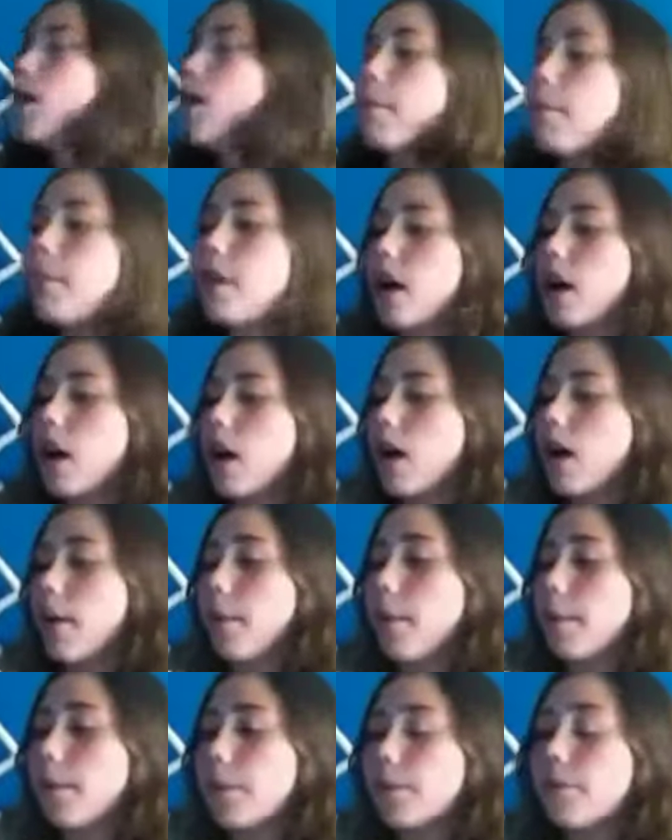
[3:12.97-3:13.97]
but um,
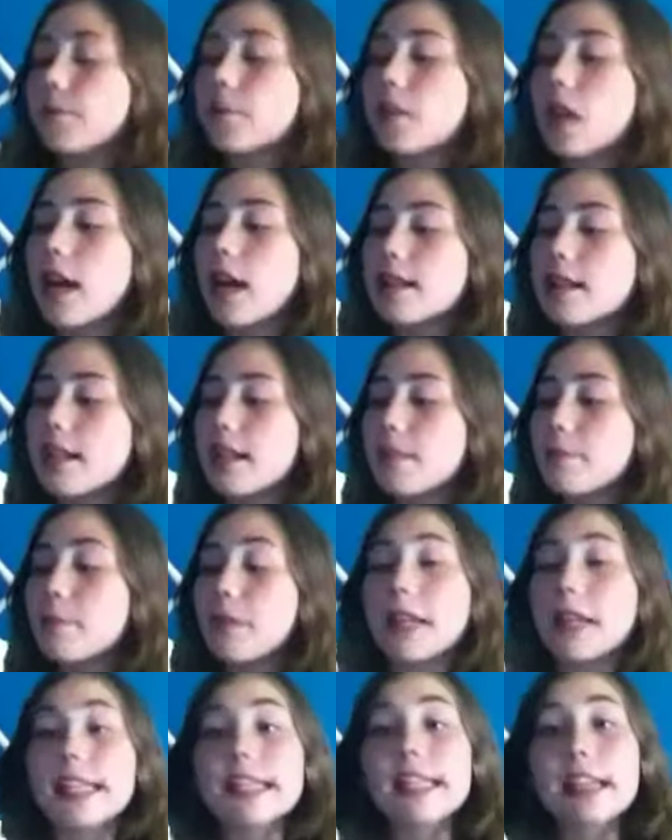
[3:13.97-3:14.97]
I did. But
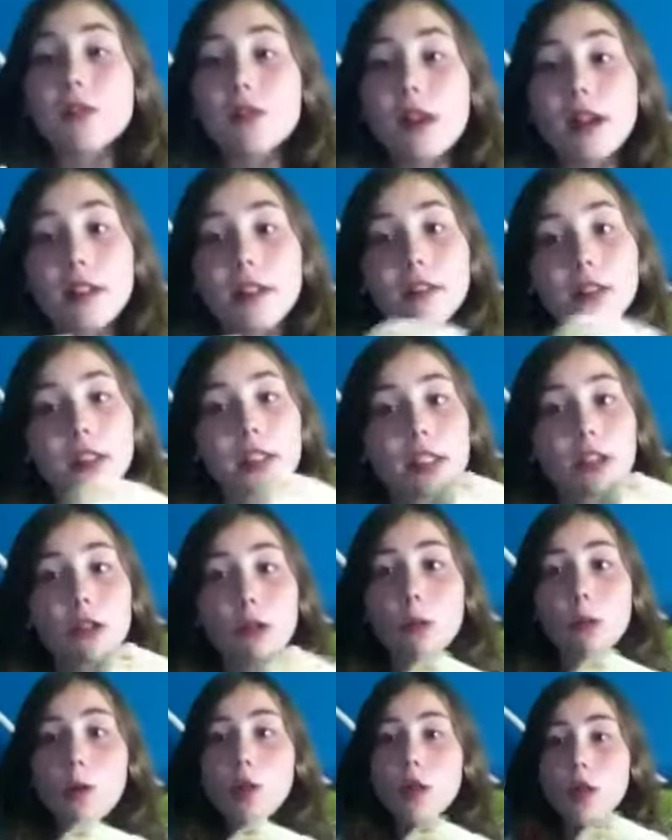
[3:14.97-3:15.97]
then I found a really
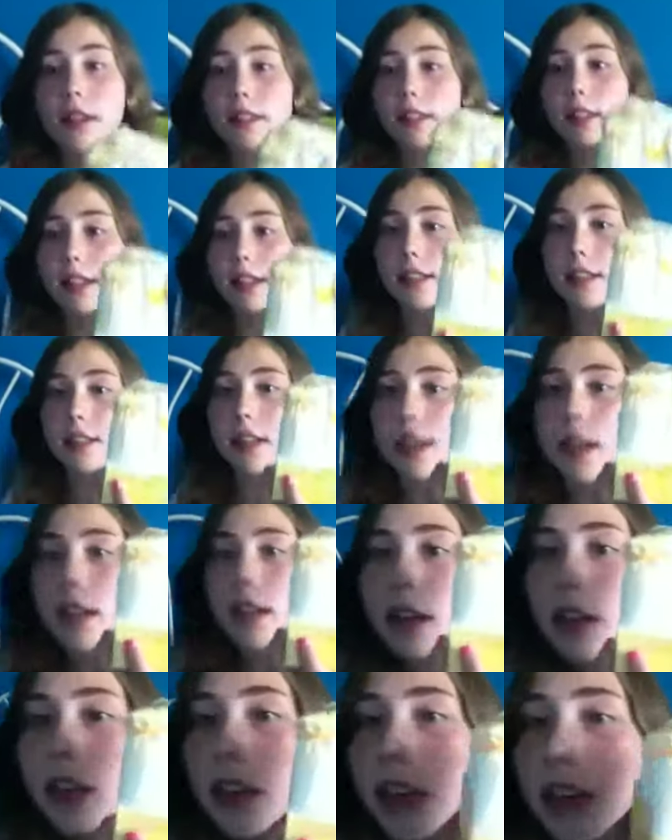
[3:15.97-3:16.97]
cool thing that I did.
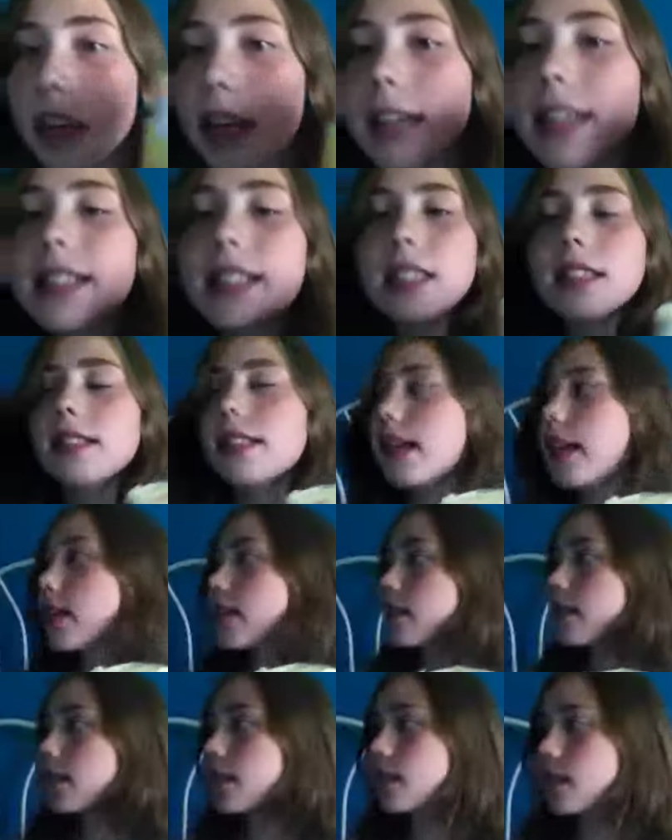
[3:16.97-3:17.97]
And it says
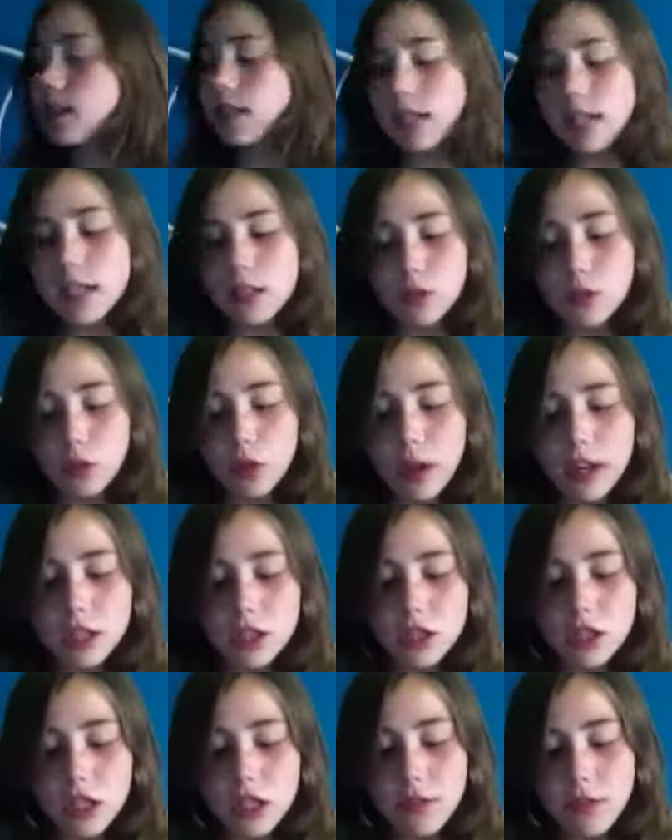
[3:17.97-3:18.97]
that it stays
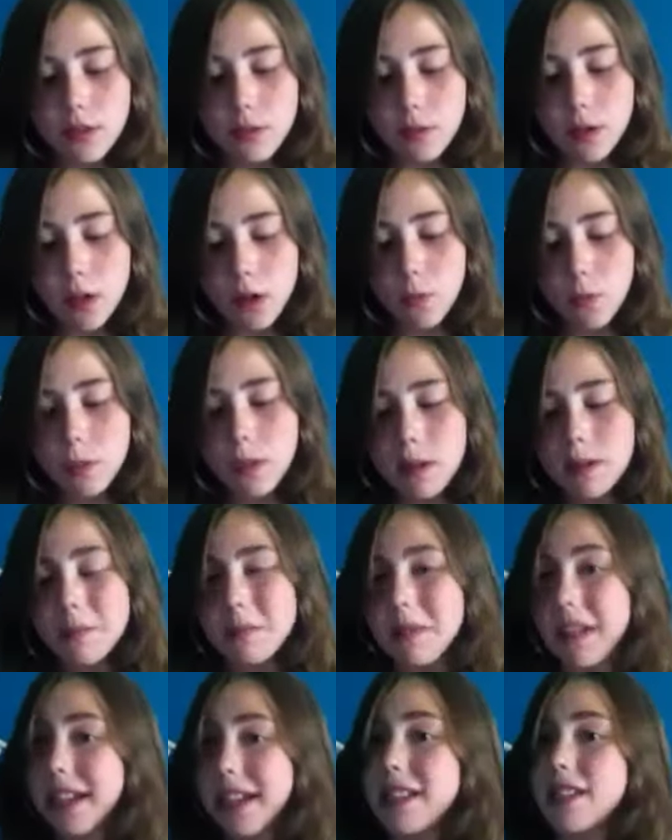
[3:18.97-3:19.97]
fresh even when opened,
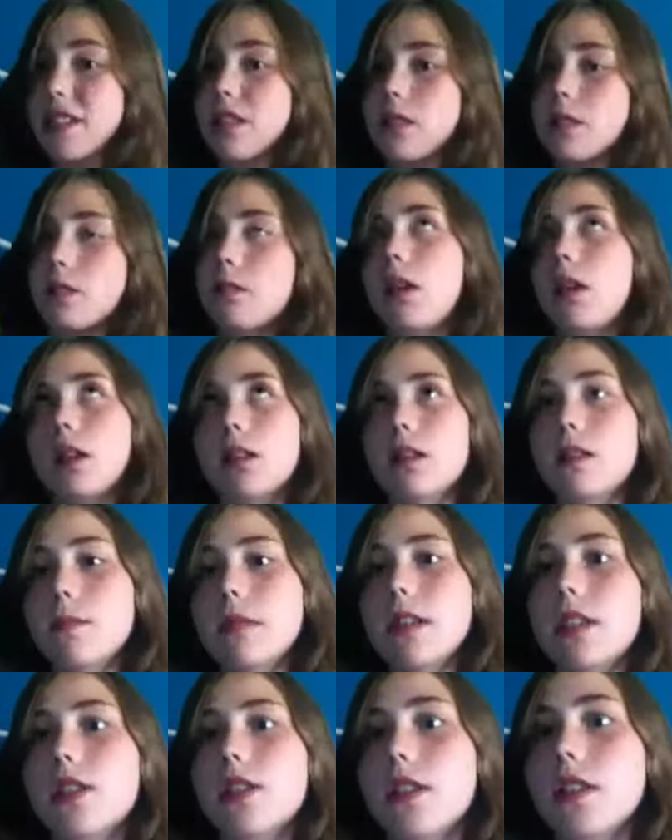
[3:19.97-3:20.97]
but I just wanted to
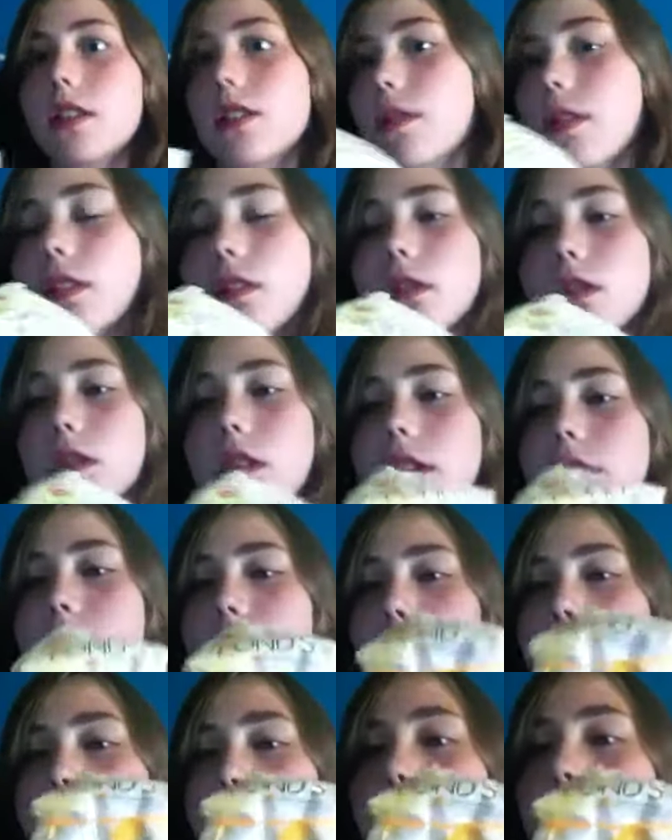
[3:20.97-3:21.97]
make sure so I don't do
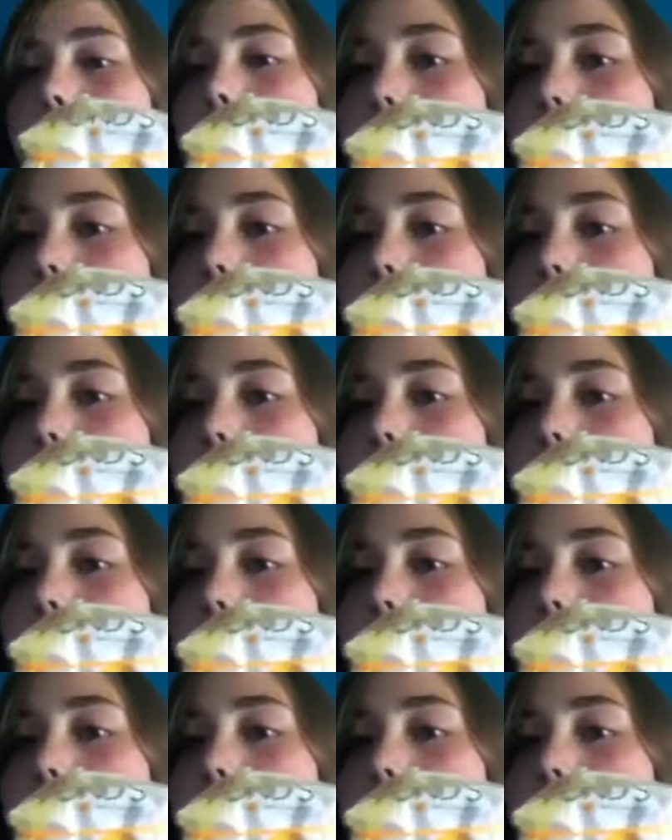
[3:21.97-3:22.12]
anything bad.